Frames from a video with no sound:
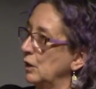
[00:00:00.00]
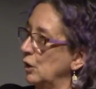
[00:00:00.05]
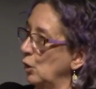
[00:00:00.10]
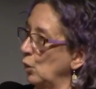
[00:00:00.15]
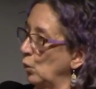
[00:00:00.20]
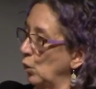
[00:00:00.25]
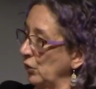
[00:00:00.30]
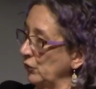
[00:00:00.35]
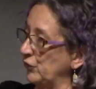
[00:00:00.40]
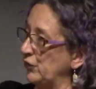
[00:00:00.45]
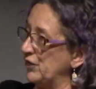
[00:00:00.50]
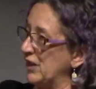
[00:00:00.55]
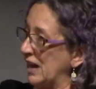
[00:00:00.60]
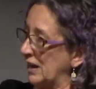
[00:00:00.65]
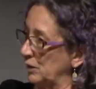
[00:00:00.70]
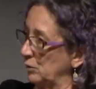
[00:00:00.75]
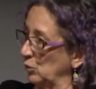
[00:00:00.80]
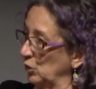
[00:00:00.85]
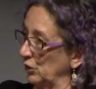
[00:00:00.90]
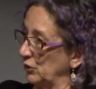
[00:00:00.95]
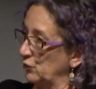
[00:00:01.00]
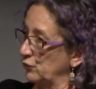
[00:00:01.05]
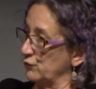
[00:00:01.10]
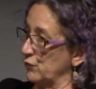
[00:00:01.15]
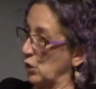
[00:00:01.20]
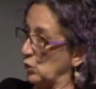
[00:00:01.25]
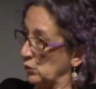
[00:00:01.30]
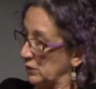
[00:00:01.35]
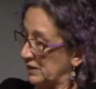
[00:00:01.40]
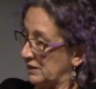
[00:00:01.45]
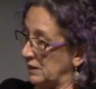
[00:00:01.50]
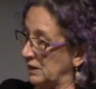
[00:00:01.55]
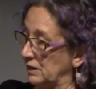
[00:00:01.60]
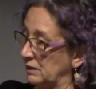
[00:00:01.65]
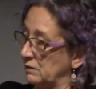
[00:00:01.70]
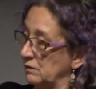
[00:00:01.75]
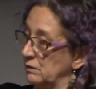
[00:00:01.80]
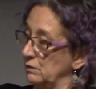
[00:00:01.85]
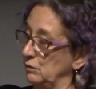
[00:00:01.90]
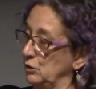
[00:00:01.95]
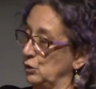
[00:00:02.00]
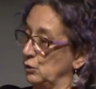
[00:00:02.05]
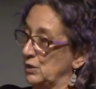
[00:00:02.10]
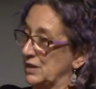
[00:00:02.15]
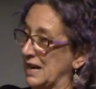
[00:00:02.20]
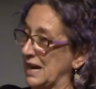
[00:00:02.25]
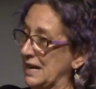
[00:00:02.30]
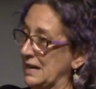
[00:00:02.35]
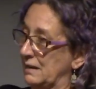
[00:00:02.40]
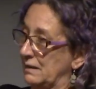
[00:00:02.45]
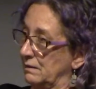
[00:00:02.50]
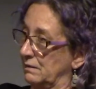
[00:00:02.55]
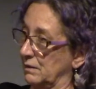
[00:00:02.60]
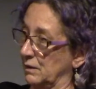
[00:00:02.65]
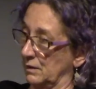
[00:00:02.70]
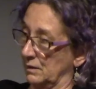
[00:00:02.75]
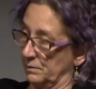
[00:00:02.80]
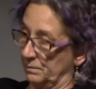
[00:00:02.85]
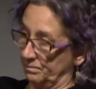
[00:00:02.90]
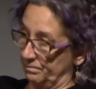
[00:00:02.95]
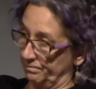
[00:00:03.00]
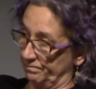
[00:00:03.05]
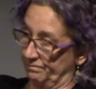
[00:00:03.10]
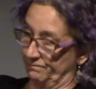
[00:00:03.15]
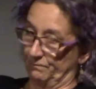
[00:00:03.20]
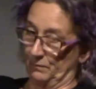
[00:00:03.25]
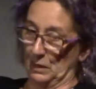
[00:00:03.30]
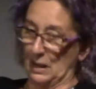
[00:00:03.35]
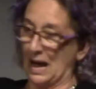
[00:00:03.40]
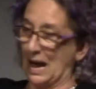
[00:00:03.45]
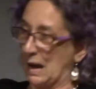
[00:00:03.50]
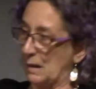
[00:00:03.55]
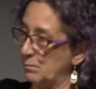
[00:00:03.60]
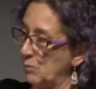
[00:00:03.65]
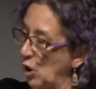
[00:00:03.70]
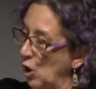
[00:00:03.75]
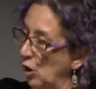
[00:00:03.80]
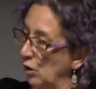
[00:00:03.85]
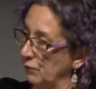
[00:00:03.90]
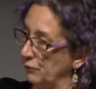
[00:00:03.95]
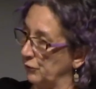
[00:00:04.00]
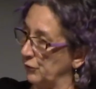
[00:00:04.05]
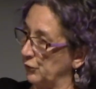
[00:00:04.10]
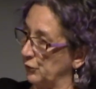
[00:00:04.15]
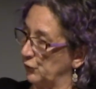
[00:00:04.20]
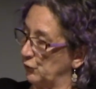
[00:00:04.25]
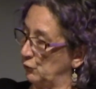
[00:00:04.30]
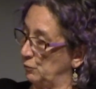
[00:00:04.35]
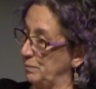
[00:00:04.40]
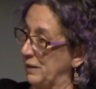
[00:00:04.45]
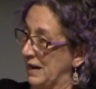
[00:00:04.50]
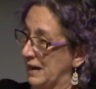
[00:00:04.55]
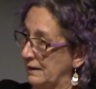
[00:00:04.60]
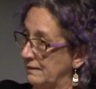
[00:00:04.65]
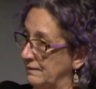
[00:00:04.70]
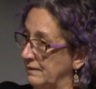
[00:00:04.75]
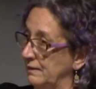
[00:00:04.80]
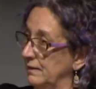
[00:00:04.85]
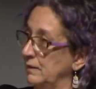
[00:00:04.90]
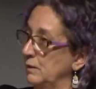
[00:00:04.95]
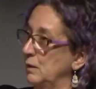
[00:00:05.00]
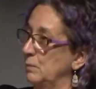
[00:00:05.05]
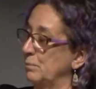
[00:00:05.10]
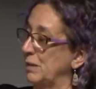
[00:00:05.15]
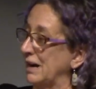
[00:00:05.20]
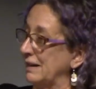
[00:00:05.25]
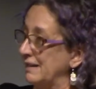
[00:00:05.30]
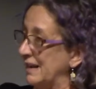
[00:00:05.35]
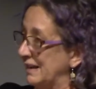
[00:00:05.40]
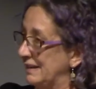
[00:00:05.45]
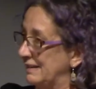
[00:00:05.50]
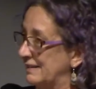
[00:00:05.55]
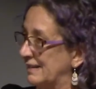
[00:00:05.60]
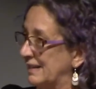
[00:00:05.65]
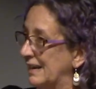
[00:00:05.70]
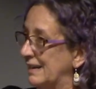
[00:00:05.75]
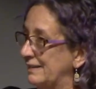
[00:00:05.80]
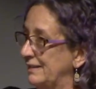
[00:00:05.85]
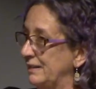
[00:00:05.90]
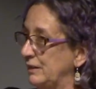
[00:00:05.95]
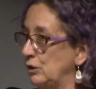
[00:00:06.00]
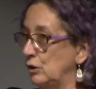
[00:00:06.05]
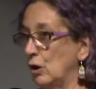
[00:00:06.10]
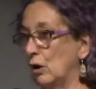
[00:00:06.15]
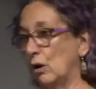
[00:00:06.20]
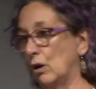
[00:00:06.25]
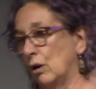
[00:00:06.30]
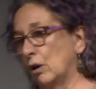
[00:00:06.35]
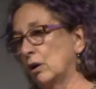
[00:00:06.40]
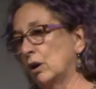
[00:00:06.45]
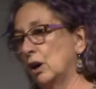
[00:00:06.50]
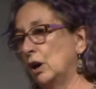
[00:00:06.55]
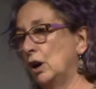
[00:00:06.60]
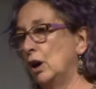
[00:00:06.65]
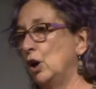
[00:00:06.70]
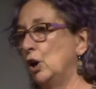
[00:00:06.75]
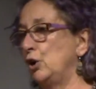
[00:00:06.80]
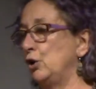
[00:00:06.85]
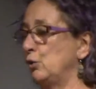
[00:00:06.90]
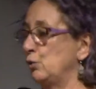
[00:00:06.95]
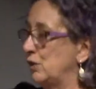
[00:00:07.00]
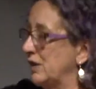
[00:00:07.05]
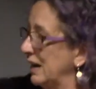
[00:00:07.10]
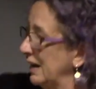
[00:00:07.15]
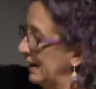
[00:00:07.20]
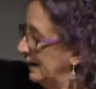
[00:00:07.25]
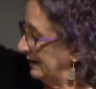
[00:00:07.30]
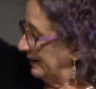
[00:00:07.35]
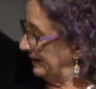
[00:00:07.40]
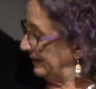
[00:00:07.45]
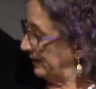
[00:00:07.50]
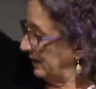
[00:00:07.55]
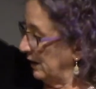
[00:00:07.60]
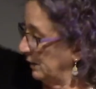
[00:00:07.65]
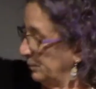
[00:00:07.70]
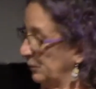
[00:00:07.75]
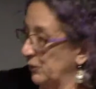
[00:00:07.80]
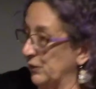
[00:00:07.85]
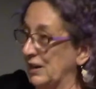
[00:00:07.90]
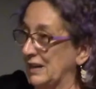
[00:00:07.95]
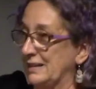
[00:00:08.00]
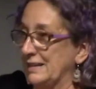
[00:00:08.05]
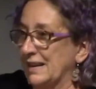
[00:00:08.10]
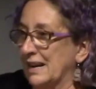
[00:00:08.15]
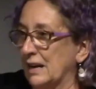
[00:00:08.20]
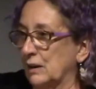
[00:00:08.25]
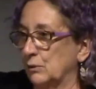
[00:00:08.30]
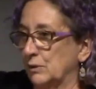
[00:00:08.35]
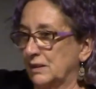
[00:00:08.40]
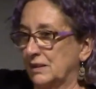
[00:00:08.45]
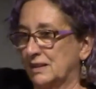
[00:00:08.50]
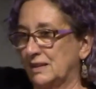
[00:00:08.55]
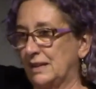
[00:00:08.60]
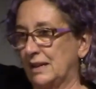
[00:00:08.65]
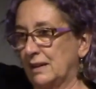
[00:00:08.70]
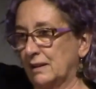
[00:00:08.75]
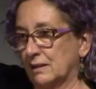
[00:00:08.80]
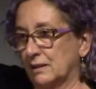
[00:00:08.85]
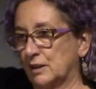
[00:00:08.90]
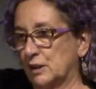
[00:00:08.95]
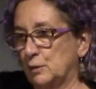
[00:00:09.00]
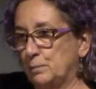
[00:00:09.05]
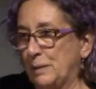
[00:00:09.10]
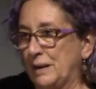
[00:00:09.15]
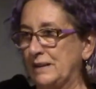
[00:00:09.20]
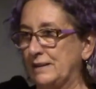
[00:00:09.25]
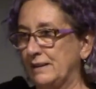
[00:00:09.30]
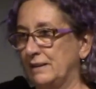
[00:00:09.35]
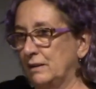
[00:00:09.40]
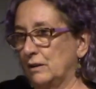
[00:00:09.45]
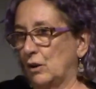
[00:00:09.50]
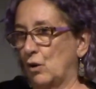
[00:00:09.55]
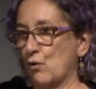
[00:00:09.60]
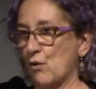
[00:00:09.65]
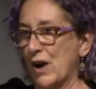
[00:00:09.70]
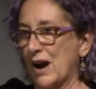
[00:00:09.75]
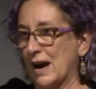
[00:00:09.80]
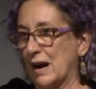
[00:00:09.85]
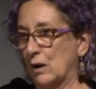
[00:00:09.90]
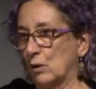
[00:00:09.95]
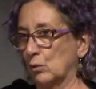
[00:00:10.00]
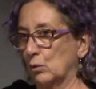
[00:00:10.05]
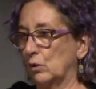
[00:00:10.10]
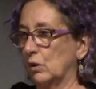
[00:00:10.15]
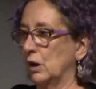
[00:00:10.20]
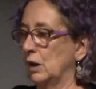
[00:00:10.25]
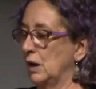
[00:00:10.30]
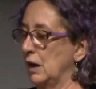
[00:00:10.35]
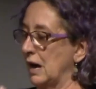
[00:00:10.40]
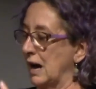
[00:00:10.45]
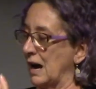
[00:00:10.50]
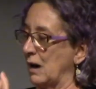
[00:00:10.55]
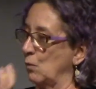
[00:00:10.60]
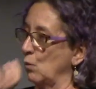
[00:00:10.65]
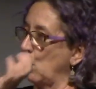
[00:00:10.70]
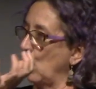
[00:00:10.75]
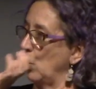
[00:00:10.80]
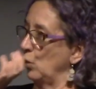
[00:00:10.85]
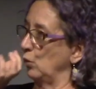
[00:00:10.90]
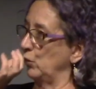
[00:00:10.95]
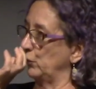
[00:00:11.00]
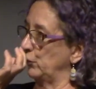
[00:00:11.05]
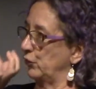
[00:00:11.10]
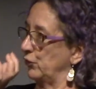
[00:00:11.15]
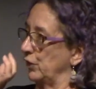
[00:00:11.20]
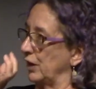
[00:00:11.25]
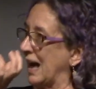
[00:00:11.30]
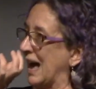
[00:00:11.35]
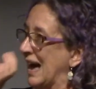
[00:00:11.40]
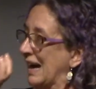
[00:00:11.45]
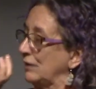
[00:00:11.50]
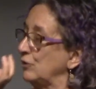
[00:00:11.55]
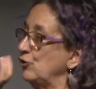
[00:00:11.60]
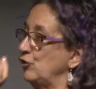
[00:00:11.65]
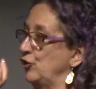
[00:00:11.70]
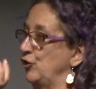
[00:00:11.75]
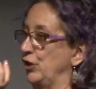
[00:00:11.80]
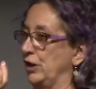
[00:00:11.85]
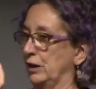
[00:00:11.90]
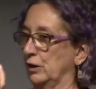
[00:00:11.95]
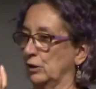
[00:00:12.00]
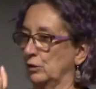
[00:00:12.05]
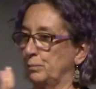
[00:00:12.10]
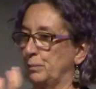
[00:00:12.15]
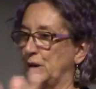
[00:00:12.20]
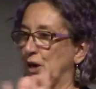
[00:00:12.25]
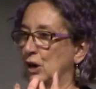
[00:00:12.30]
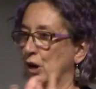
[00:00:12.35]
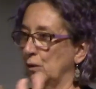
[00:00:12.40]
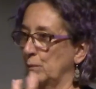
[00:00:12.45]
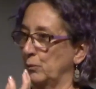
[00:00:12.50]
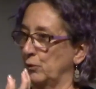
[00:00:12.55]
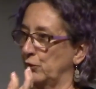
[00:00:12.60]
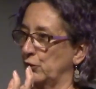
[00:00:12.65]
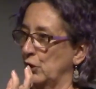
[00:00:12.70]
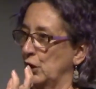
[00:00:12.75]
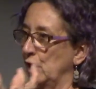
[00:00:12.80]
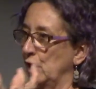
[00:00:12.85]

Once the animal is roasted, you take the lamb off the spit. By then it's getting dark. You turn it upside down and stick the spit in the ground. And what was the hand shield becomes